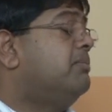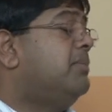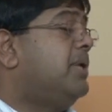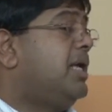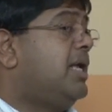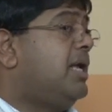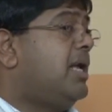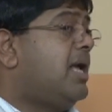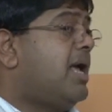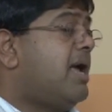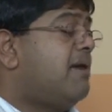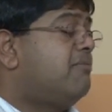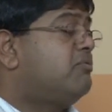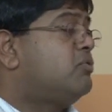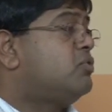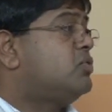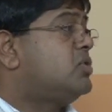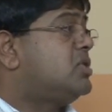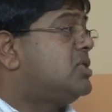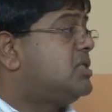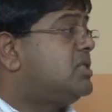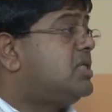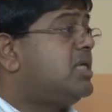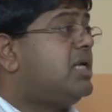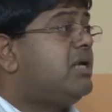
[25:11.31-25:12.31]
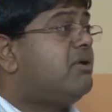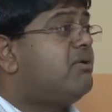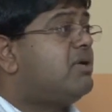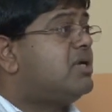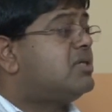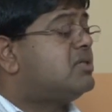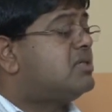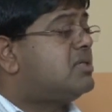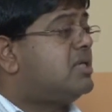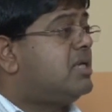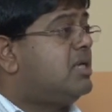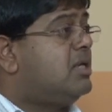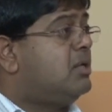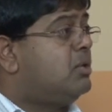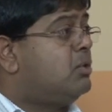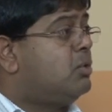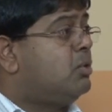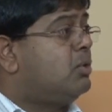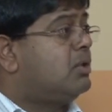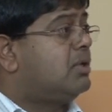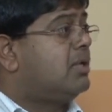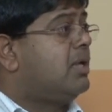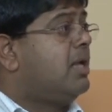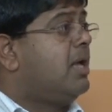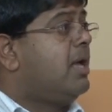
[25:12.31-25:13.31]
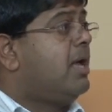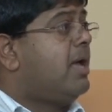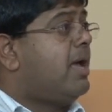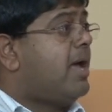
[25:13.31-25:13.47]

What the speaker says: may have to seriously look